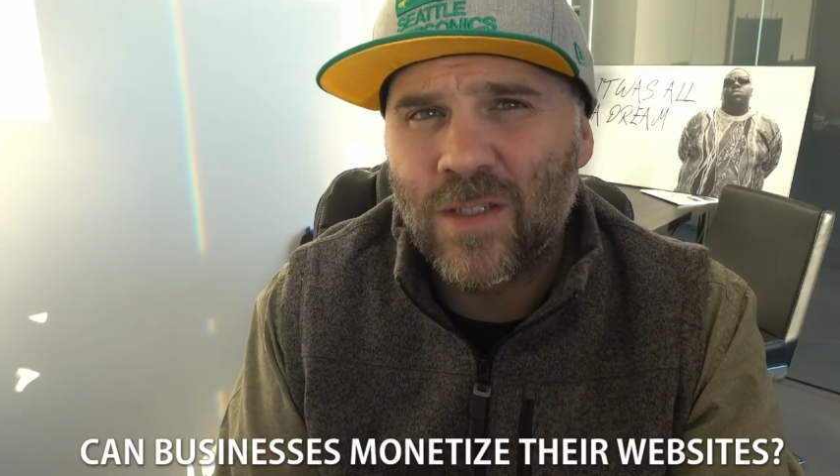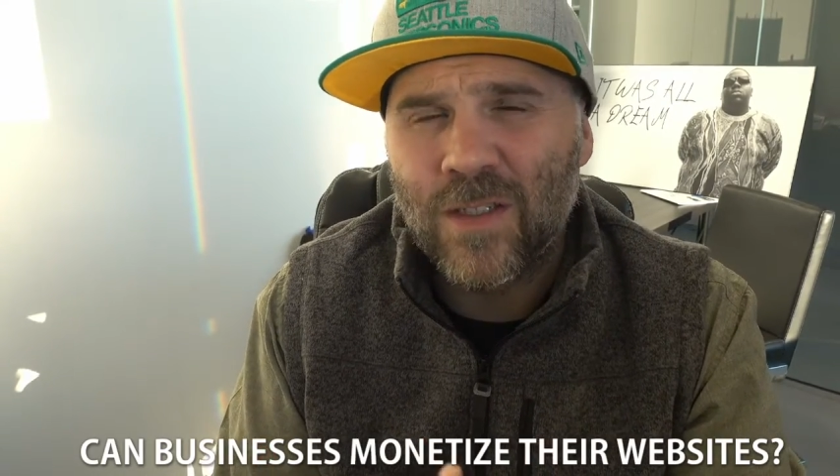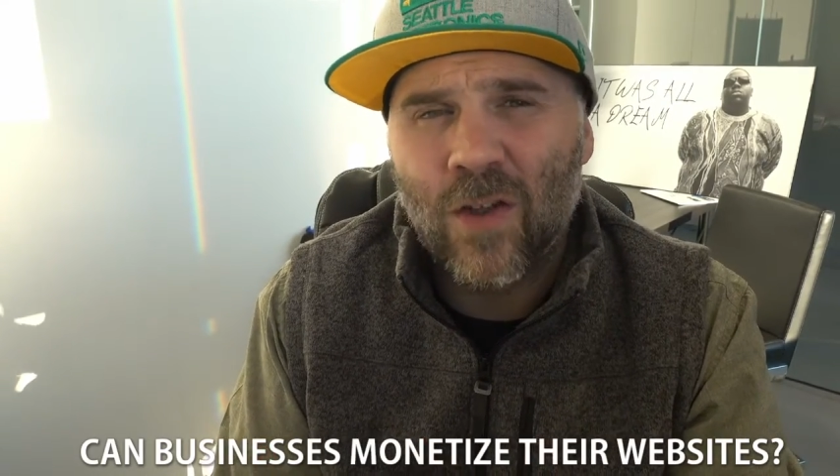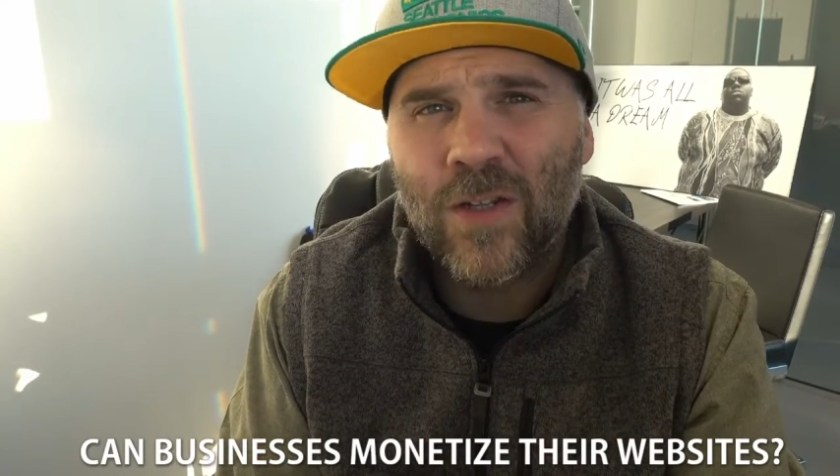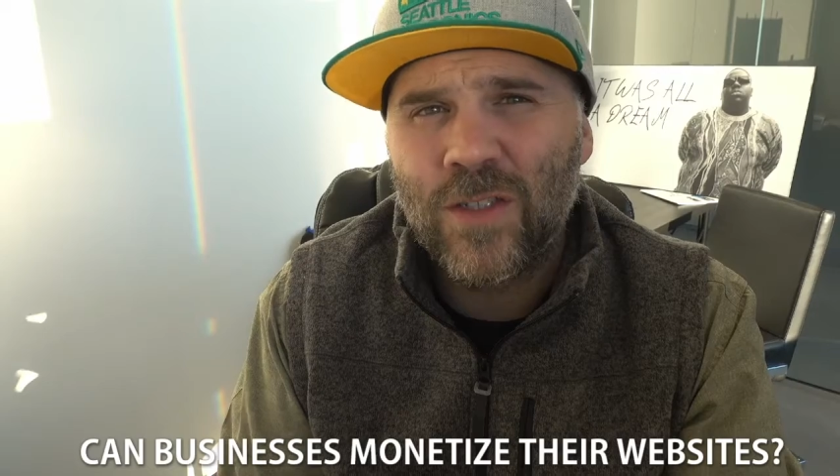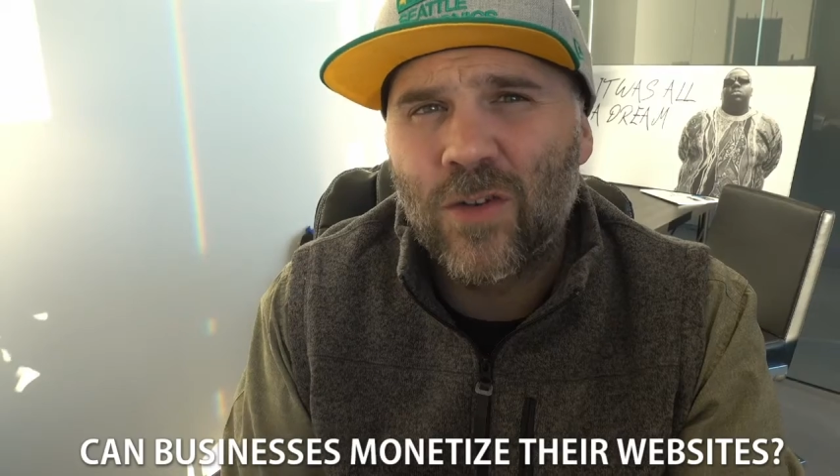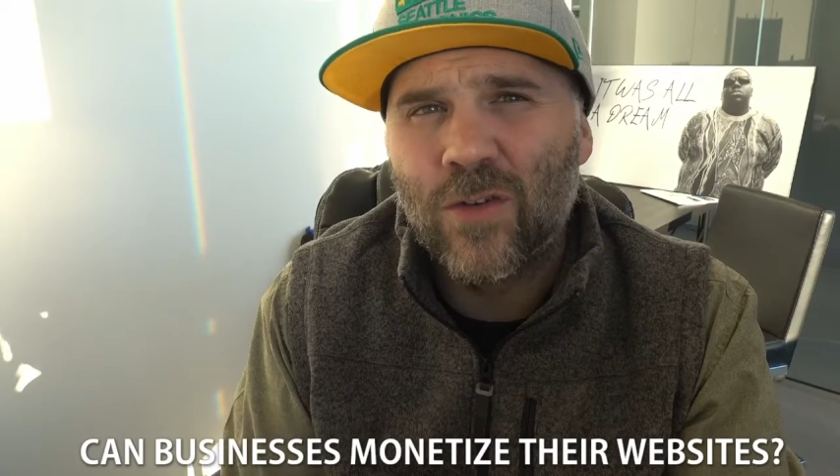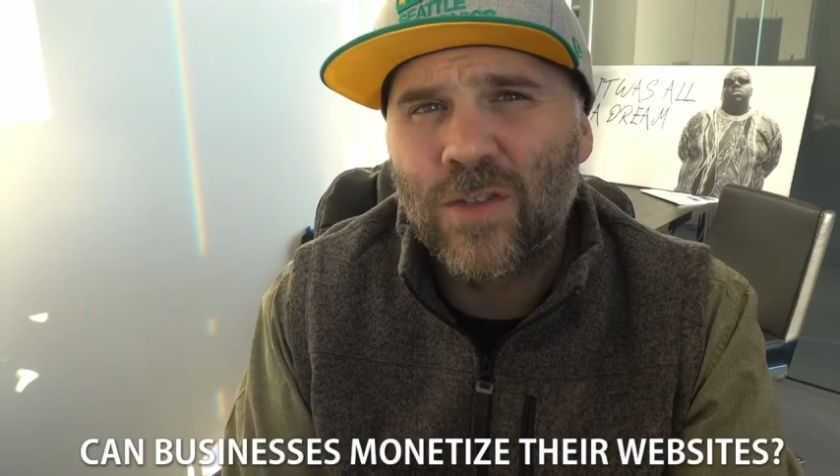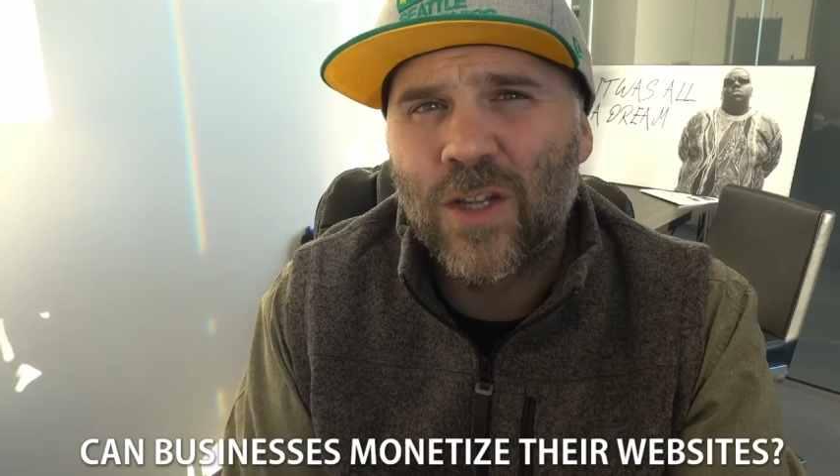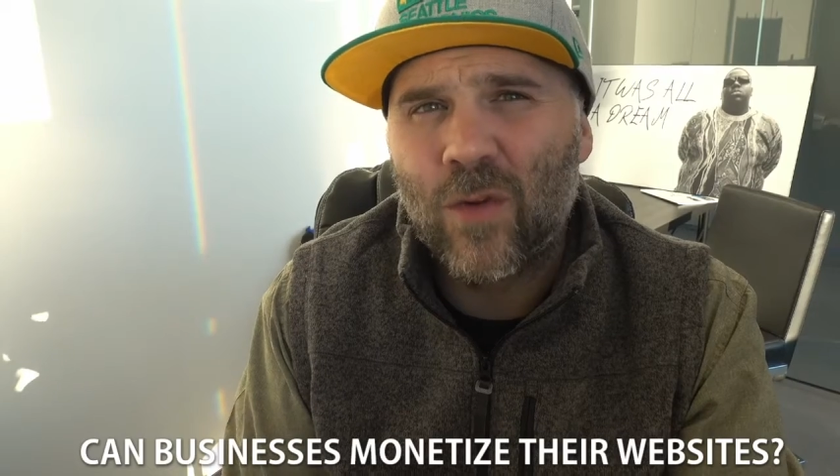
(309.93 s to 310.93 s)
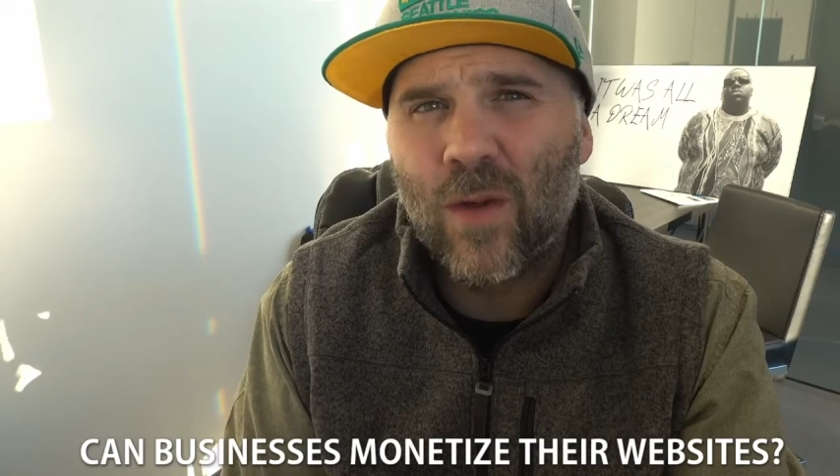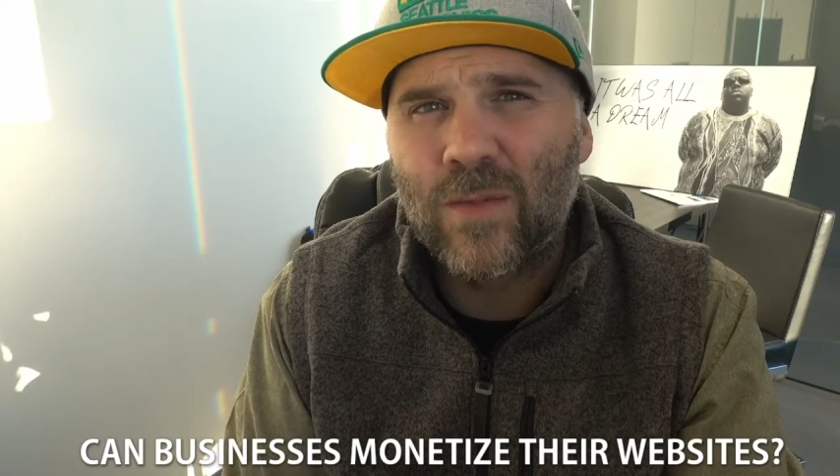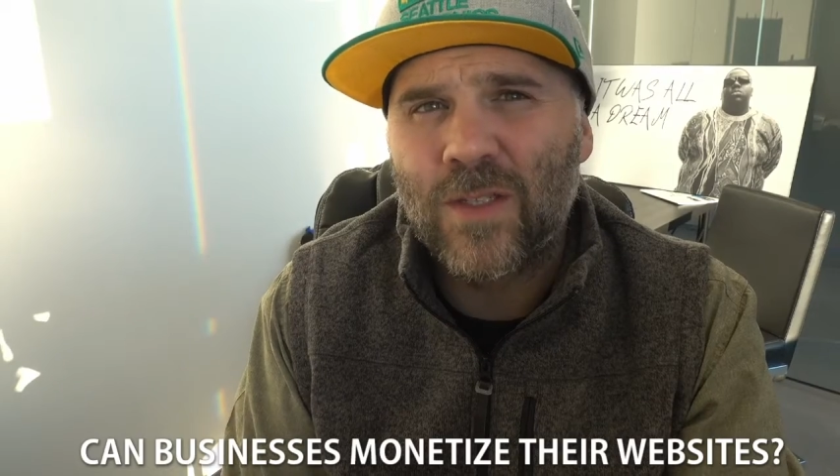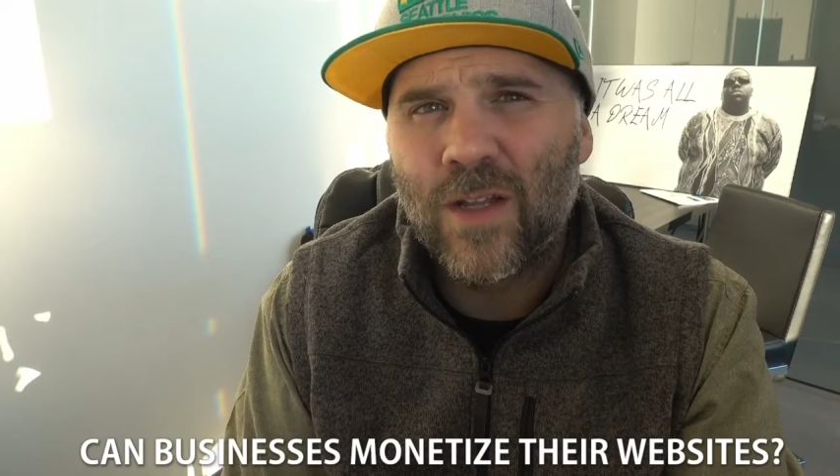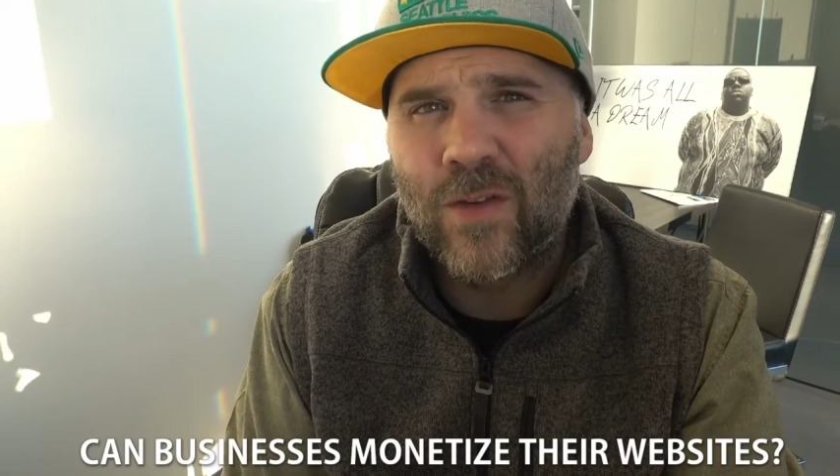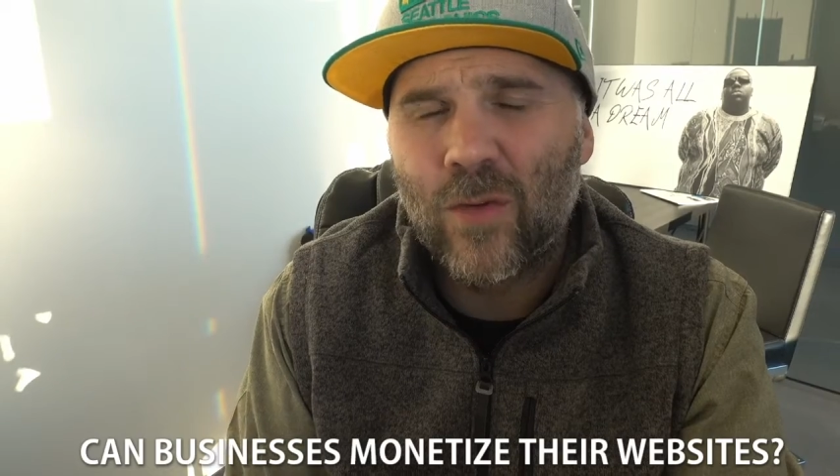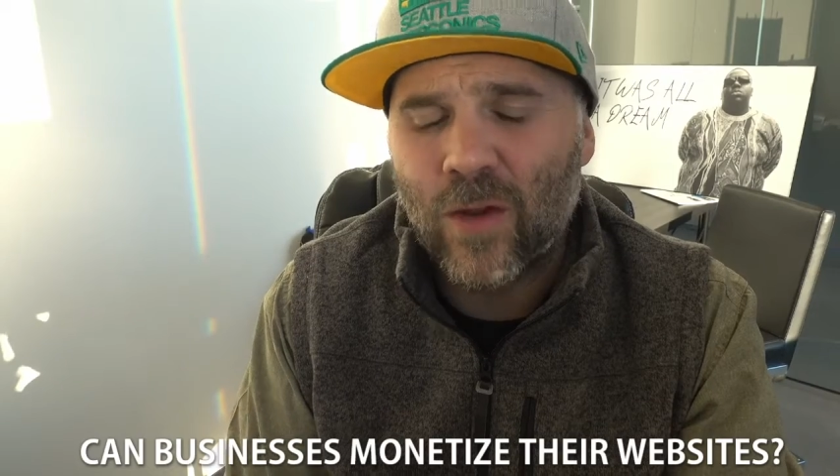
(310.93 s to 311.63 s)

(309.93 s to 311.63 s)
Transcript: As long as you're using your website to